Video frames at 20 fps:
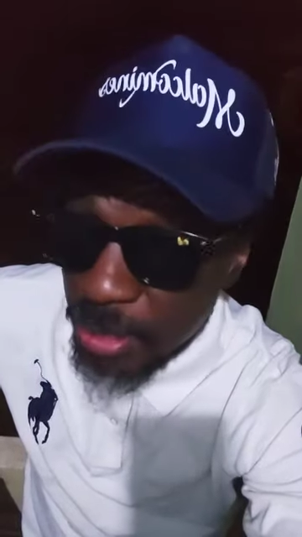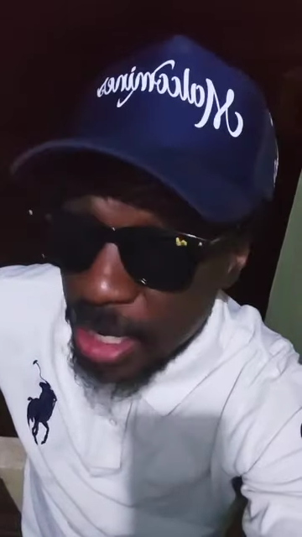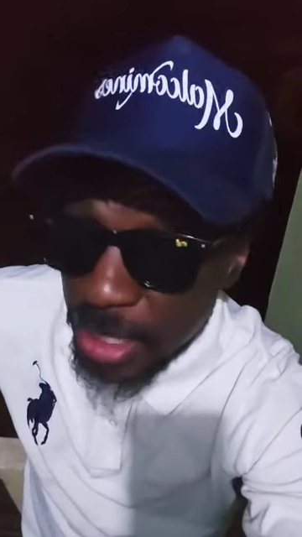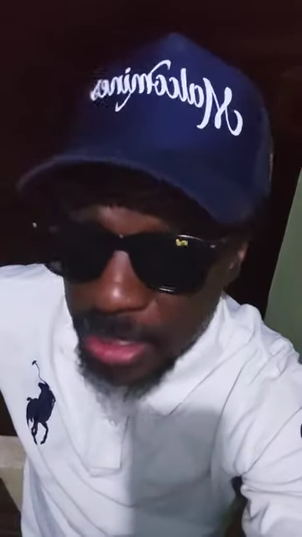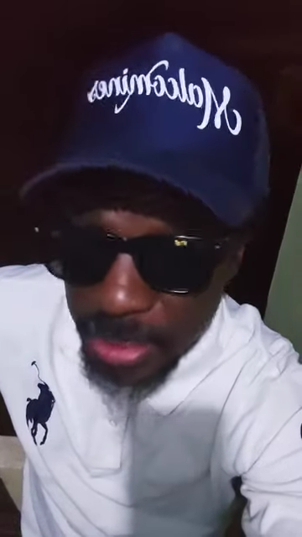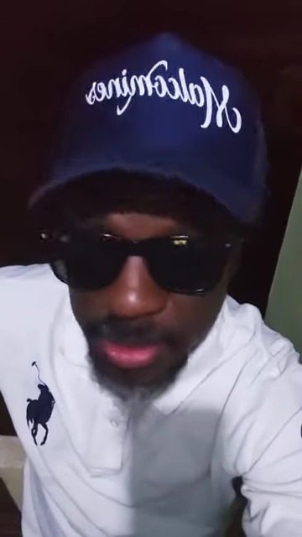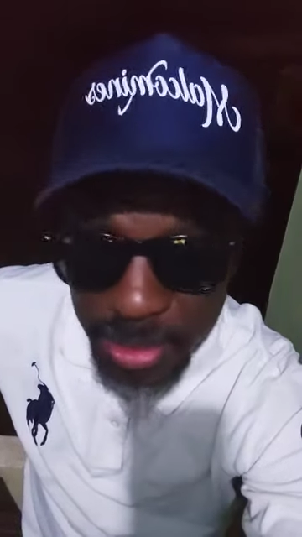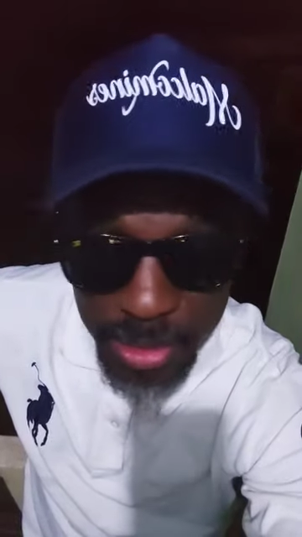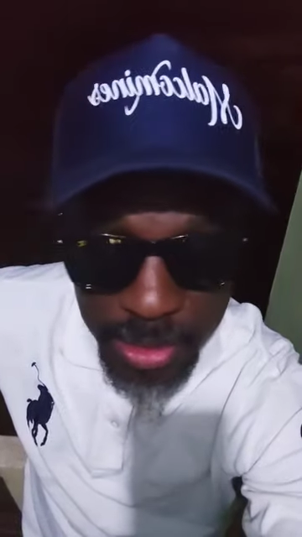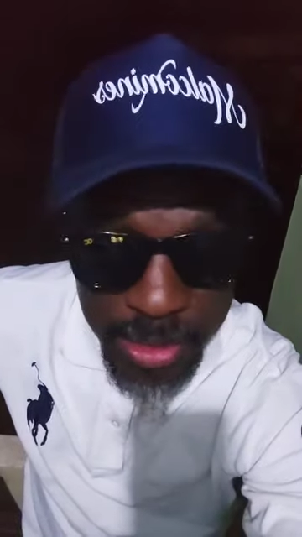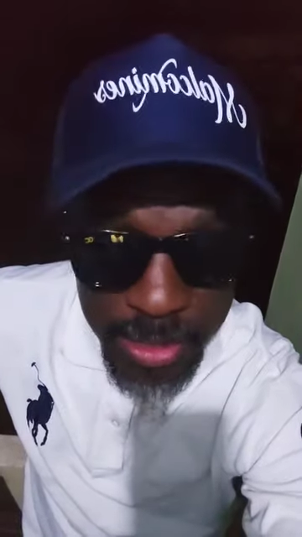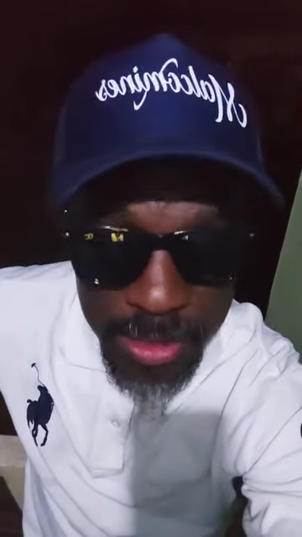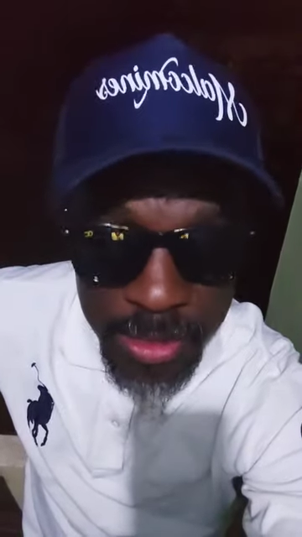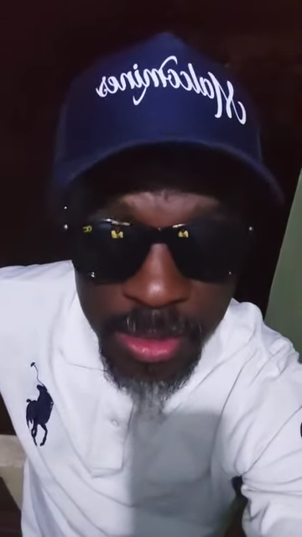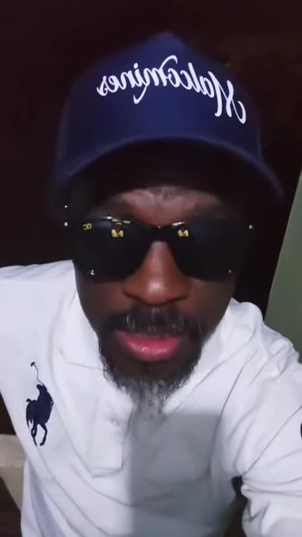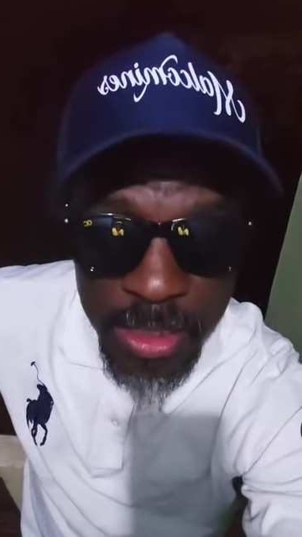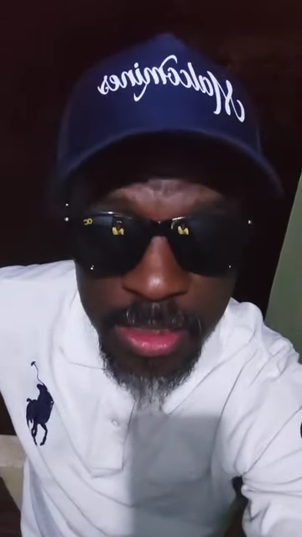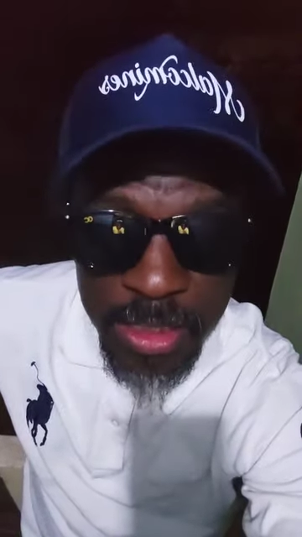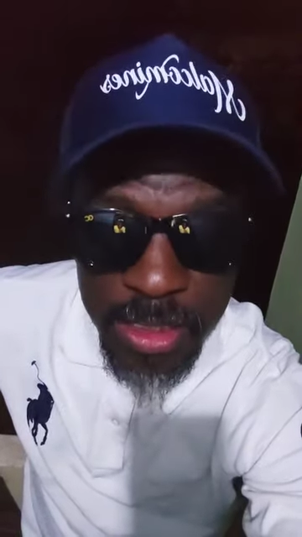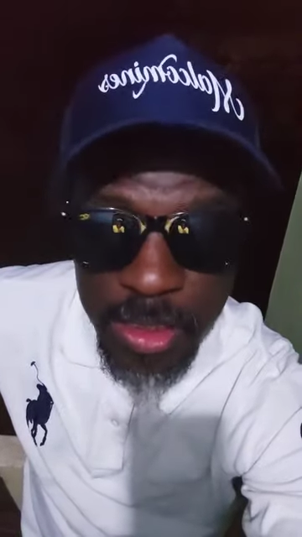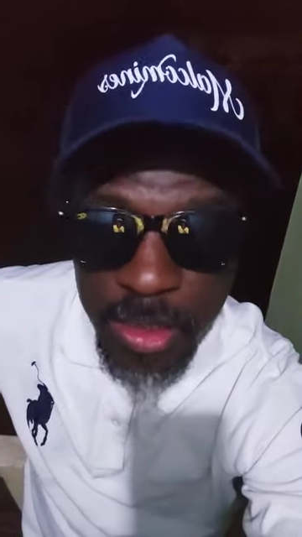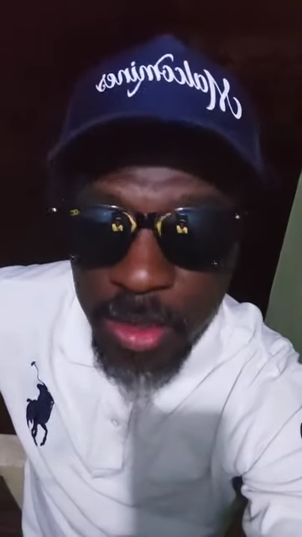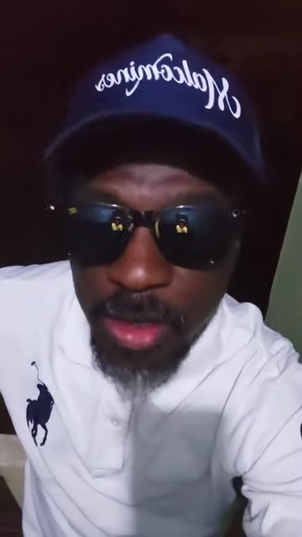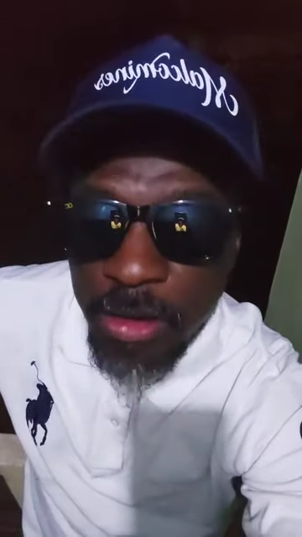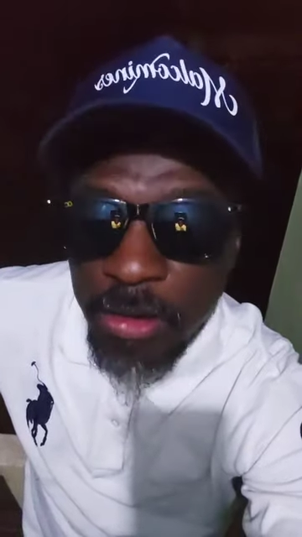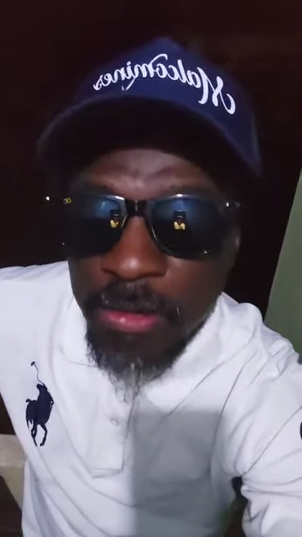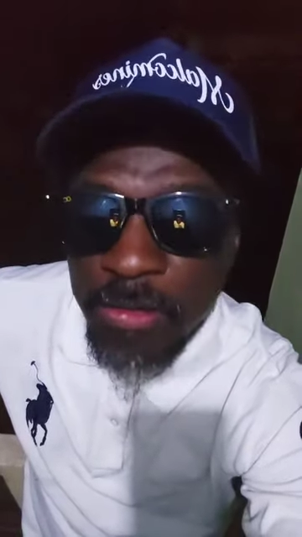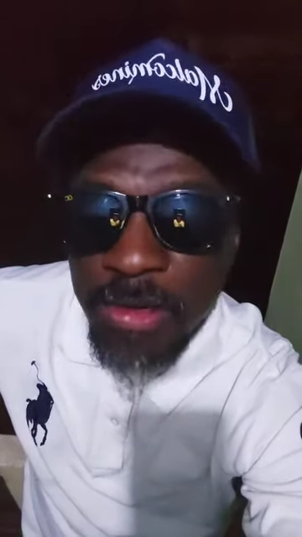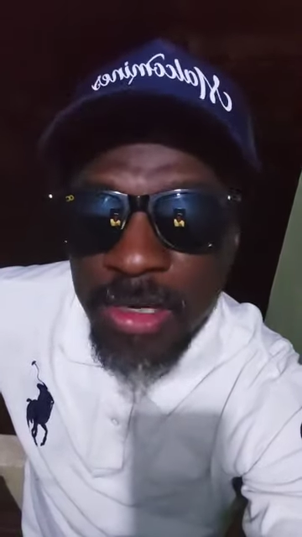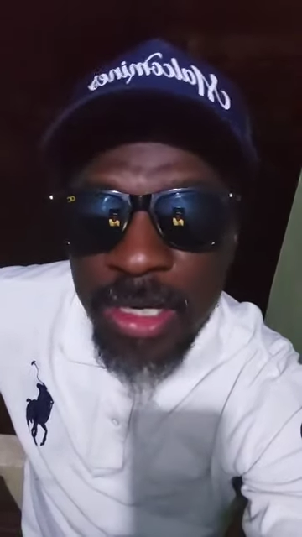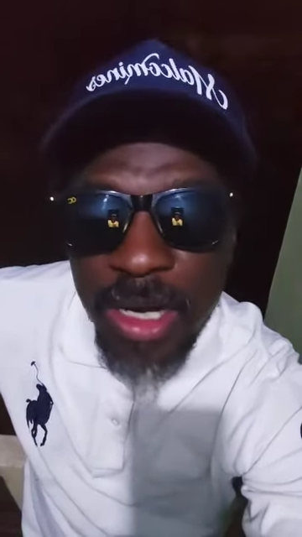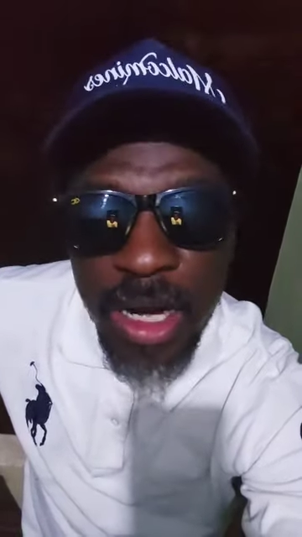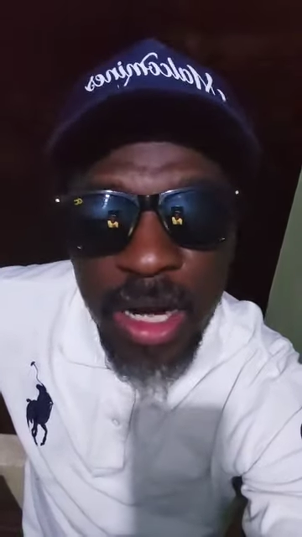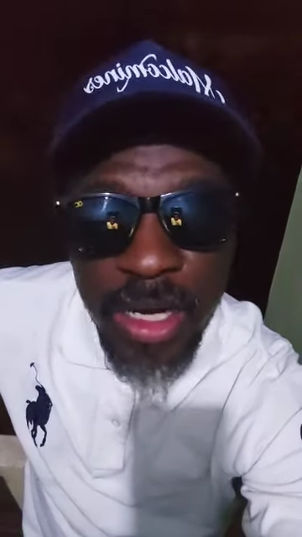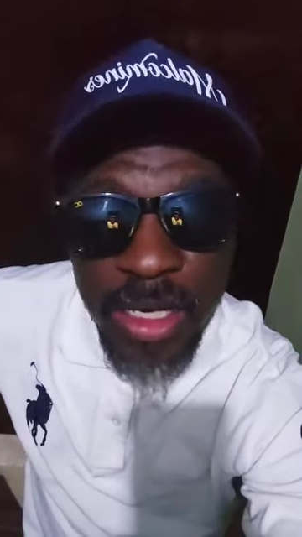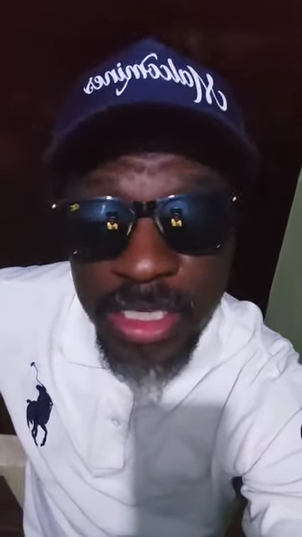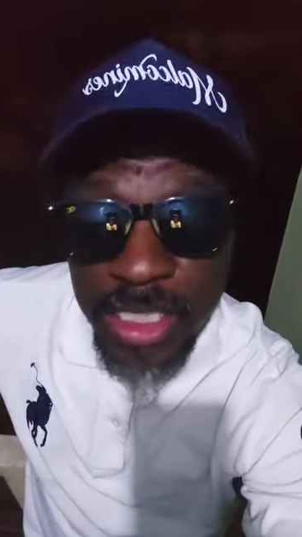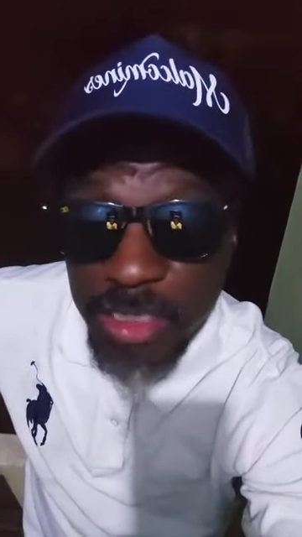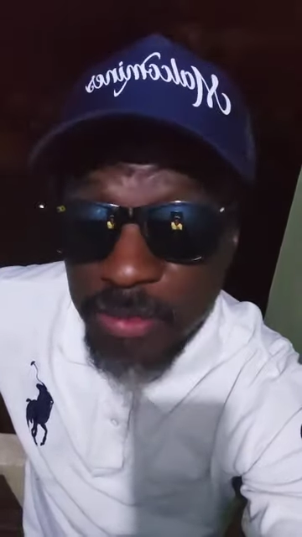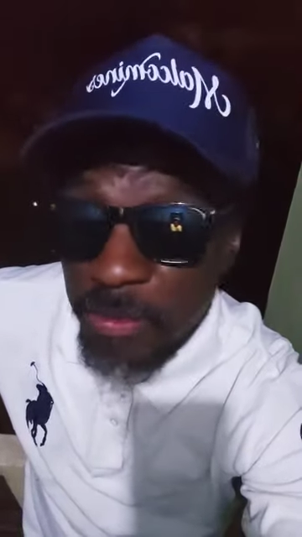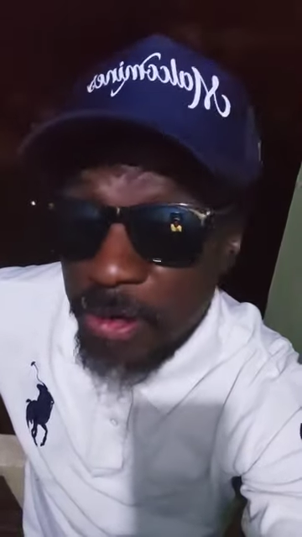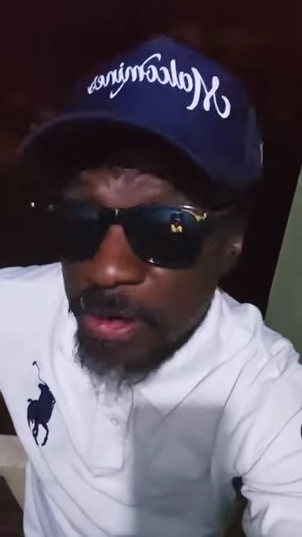That is it. So it's